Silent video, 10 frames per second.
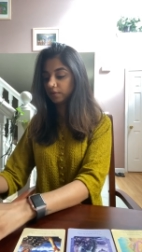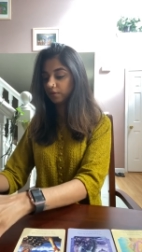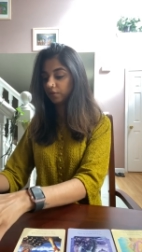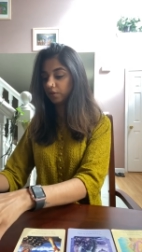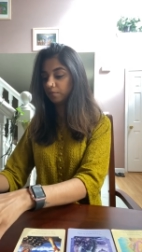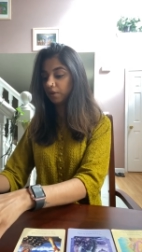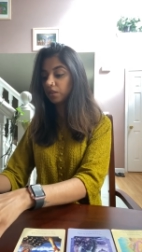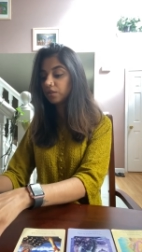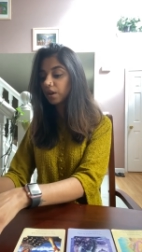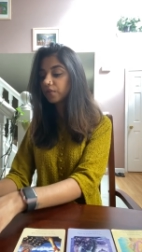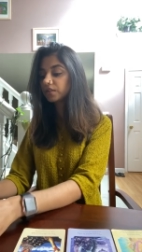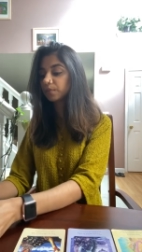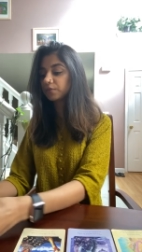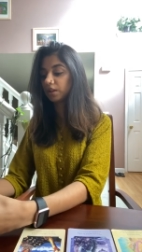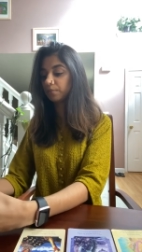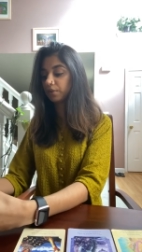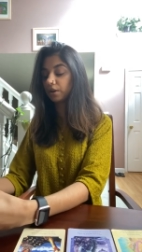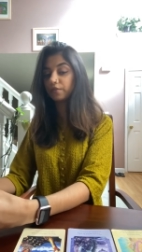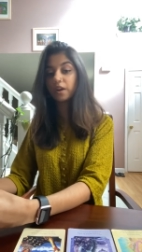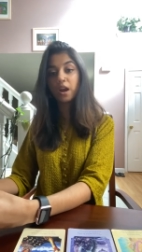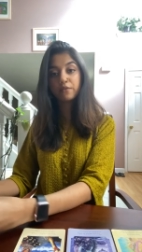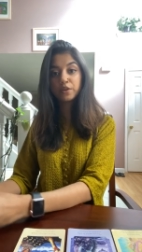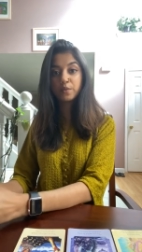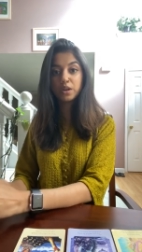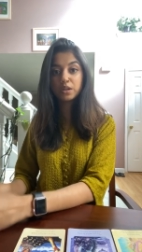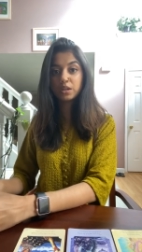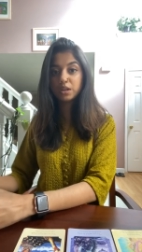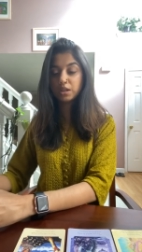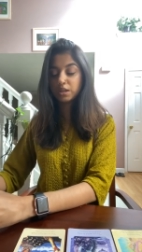for the month of September for everyone